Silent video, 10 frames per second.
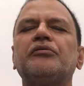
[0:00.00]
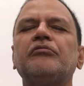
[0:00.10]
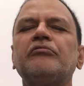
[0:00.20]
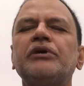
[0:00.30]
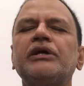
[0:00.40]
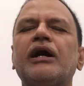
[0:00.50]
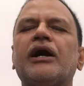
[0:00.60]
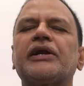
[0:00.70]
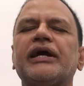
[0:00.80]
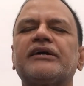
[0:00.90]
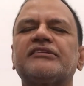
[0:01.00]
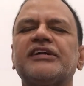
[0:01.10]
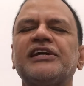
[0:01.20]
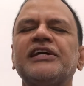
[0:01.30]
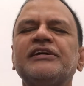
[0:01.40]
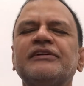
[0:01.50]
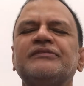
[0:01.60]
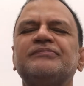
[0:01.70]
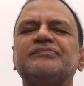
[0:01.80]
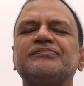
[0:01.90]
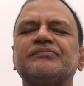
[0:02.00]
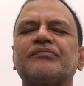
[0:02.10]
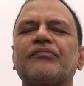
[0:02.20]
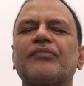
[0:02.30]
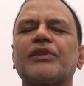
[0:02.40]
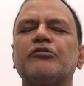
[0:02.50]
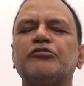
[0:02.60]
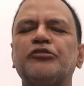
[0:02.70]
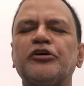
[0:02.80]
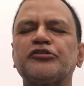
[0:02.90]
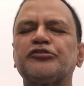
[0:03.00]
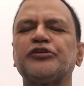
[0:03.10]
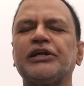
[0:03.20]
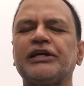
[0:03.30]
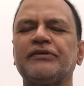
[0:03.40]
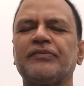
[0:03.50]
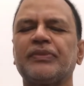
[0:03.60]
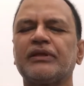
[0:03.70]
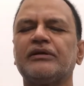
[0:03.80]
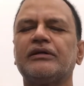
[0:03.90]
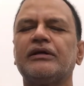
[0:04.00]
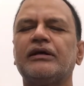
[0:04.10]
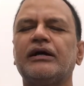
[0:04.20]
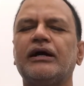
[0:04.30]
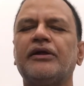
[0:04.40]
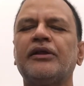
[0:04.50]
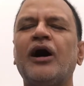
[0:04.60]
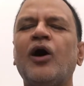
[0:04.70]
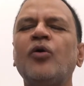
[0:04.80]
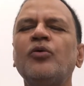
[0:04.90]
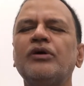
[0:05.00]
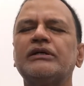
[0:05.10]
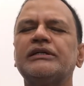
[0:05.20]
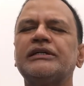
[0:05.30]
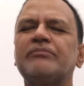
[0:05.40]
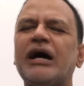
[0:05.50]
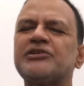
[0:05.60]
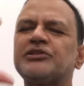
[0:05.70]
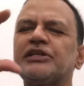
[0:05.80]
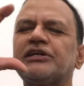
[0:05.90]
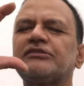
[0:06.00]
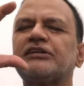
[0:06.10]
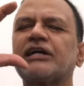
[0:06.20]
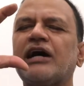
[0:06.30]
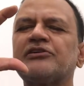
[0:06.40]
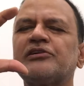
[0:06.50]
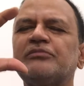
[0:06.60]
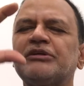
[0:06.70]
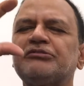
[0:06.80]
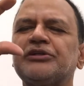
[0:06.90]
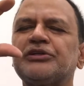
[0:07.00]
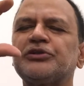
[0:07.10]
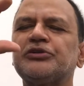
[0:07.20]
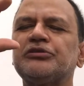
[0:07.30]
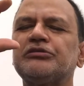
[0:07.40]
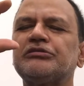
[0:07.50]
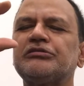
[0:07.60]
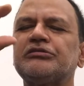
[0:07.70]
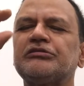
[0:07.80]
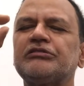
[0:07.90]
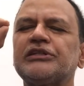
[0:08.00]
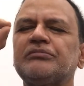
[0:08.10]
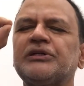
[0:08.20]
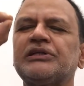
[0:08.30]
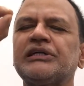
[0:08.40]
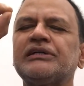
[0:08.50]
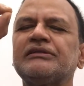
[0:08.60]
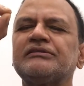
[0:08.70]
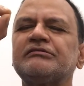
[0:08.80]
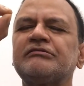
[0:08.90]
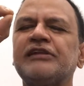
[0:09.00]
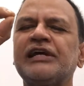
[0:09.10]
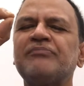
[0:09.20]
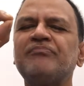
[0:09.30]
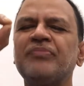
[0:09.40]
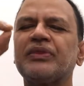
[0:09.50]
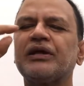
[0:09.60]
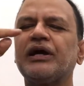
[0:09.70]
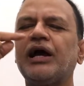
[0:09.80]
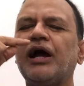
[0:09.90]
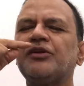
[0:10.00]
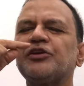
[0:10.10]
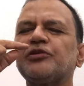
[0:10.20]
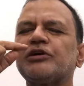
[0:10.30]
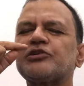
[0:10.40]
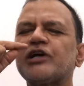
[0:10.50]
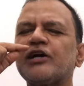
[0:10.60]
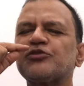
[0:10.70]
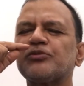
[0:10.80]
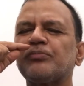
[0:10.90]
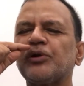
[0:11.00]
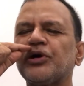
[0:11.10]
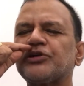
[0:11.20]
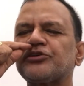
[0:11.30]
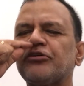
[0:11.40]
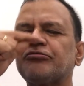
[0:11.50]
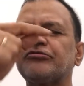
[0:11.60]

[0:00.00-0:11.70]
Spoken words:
we are exhaling forcefully. And how? Imagine there is a candle before you with a burning flame and you are trying to blow it off